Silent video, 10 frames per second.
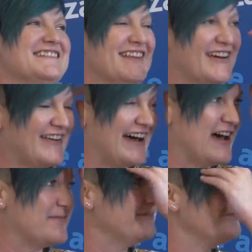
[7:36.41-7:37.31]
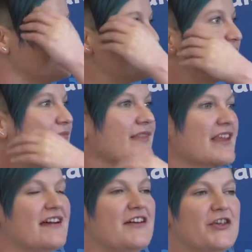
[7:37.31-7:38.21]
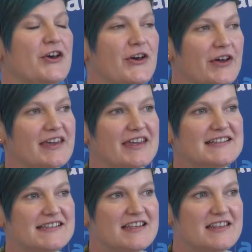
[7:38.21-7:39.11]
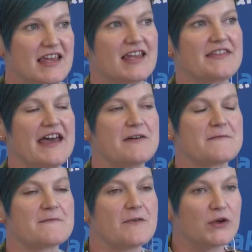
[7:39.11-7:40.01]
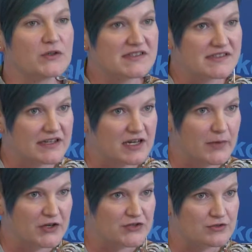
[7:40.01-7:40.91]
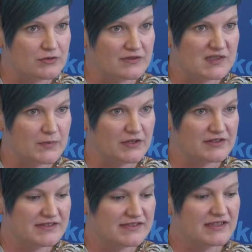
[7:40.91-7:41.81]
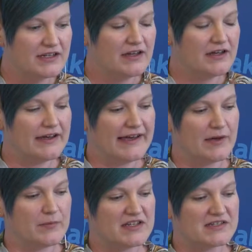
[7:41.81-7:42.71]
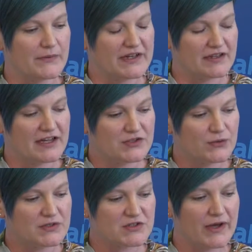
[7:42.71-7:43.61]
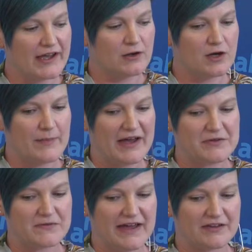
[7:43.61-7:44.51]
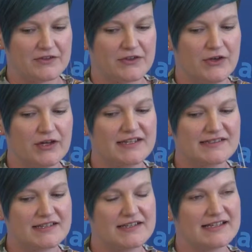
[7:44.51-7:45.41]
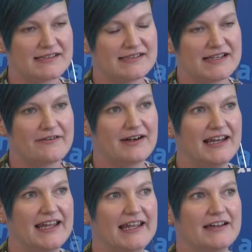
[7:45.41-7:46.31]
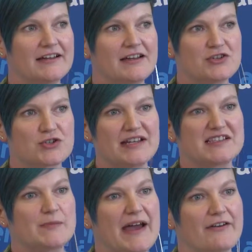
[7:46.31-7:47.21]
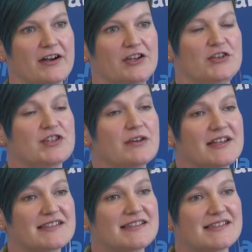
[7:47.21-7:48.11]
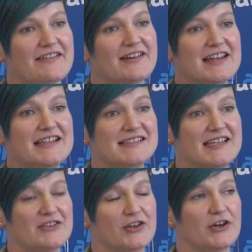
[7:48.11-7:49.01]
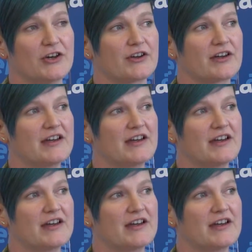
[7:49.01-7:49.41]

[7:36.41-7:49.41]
So the hook is the thing that evokes an emotional response. And so I talked quite a lot about the fact that the hook isn't necessarily transparent. You don't necessarily see the hook.